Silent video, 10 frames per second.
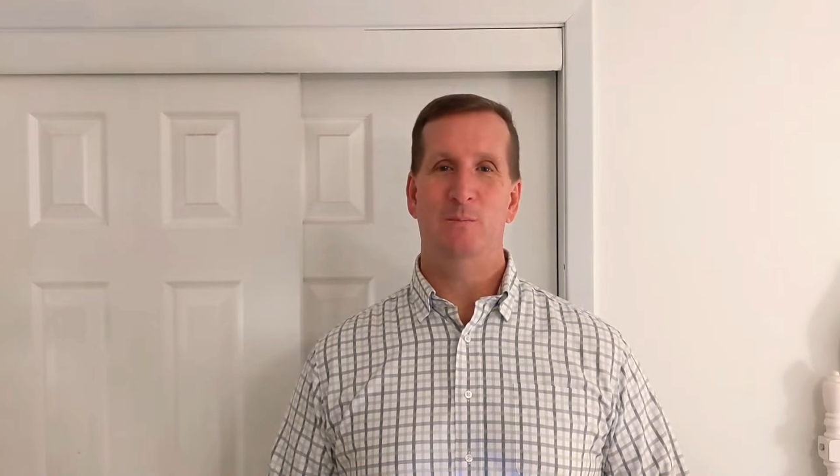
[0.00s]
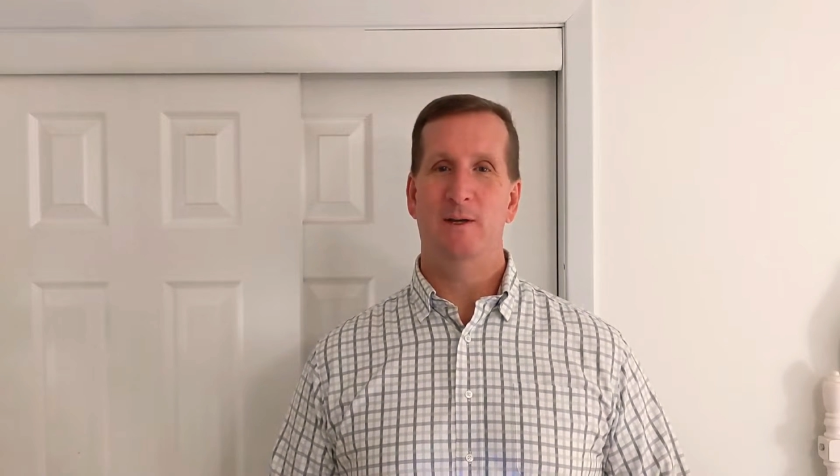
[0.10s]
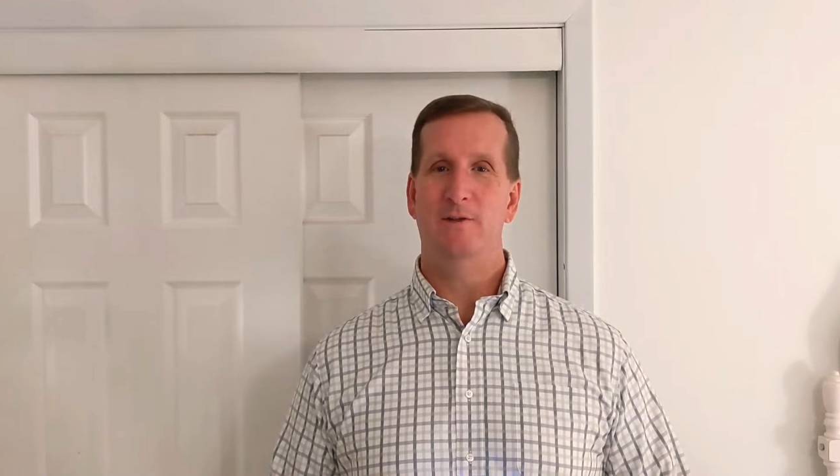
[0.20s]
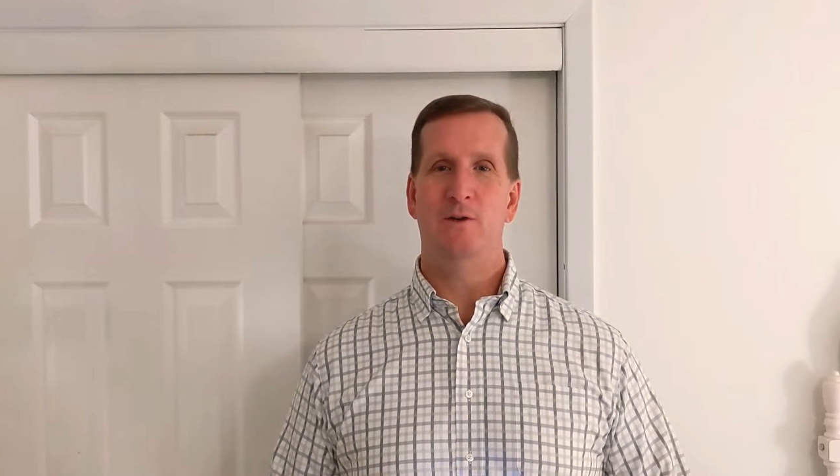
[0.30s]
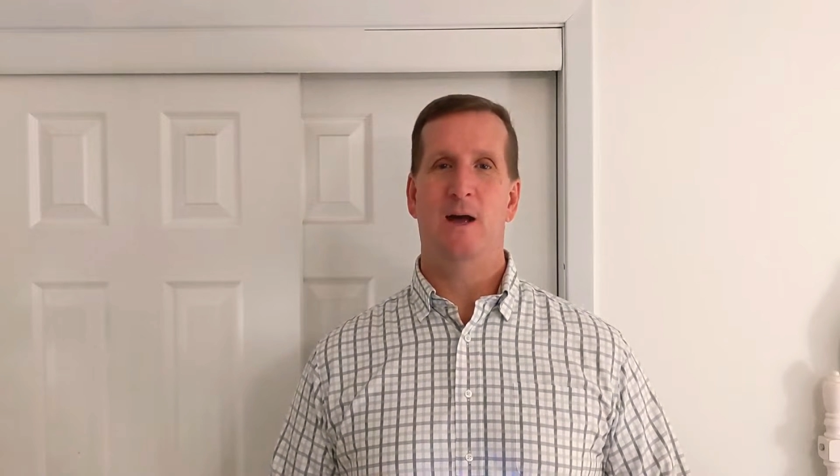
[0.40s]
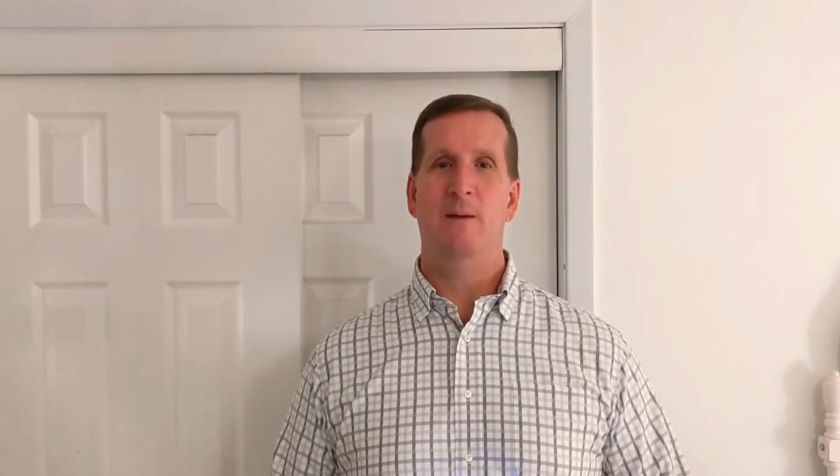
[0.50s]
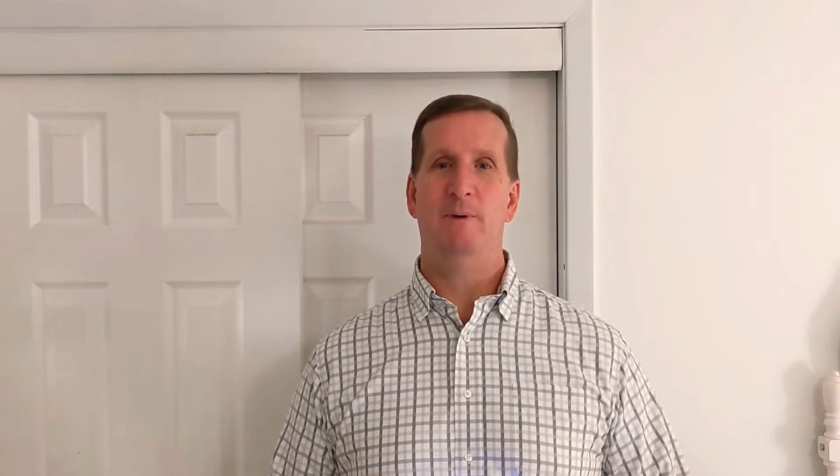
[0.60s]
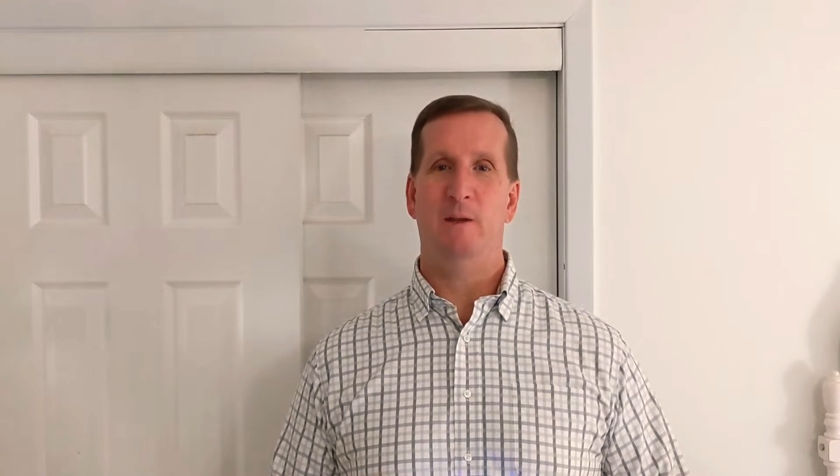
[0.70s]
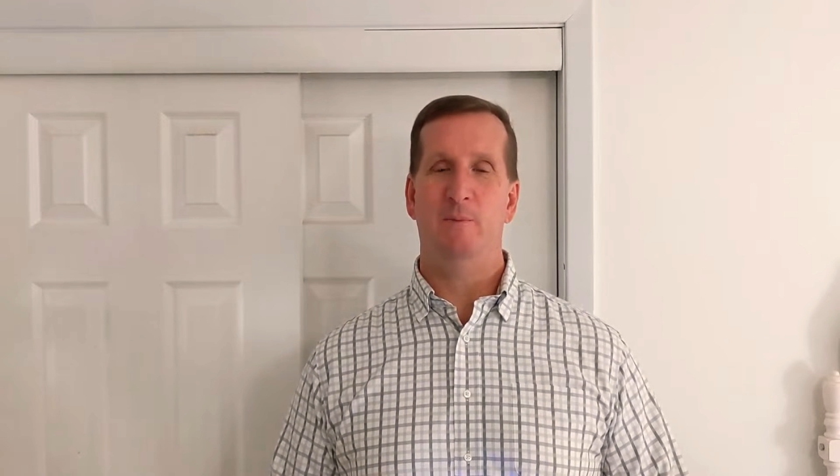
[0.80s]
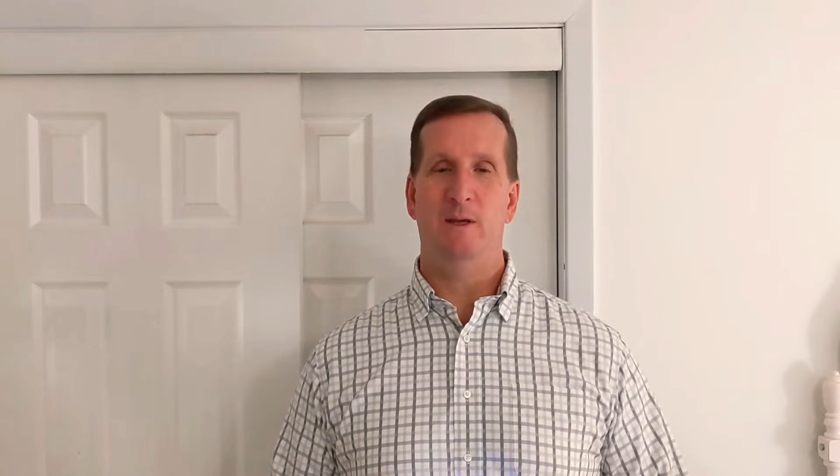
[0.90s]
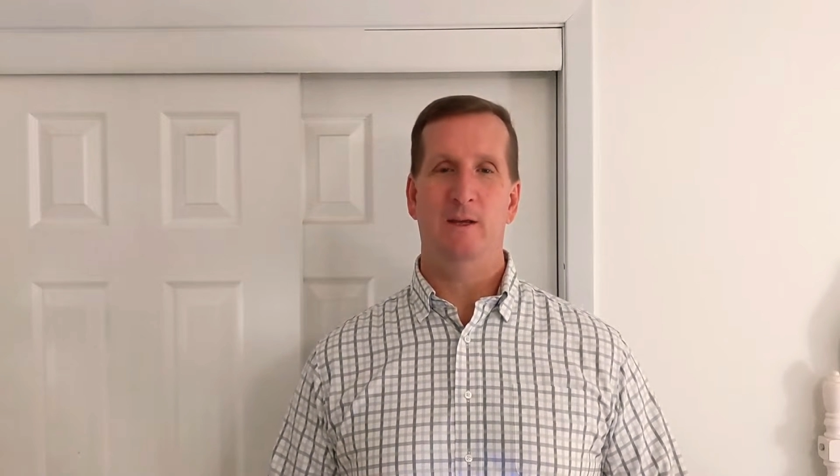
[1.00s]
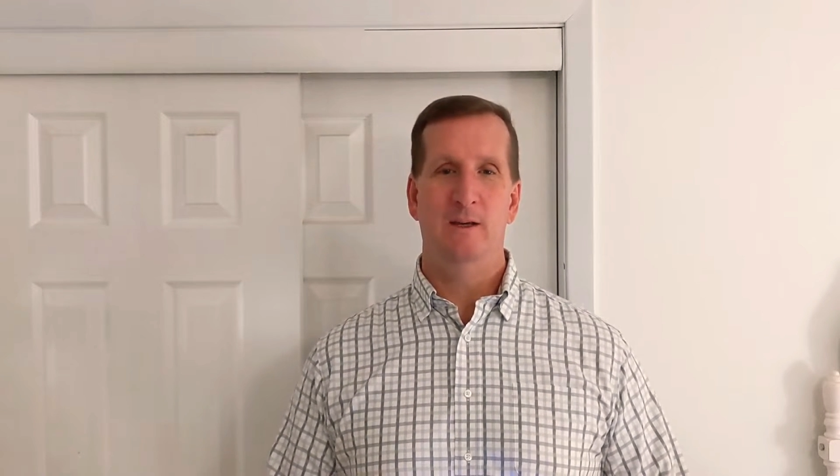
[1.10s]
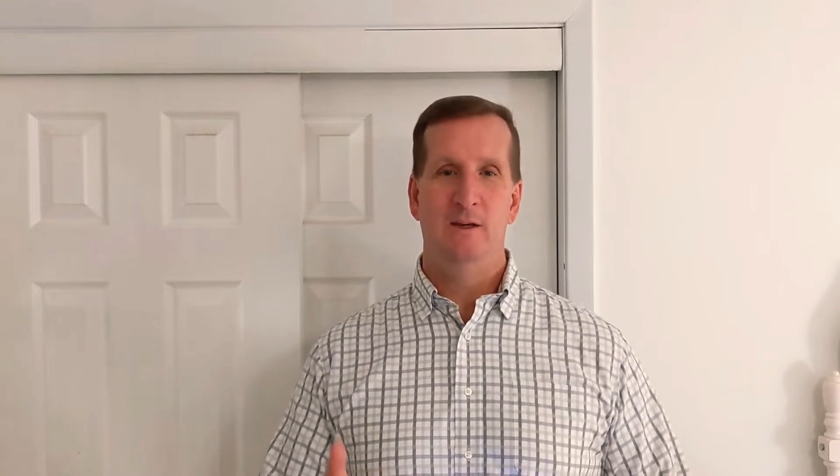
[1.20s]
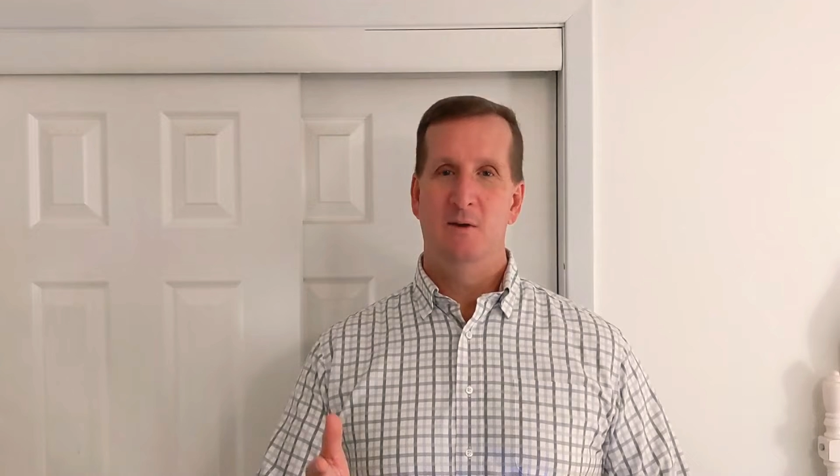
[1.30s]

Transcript: but so happy to be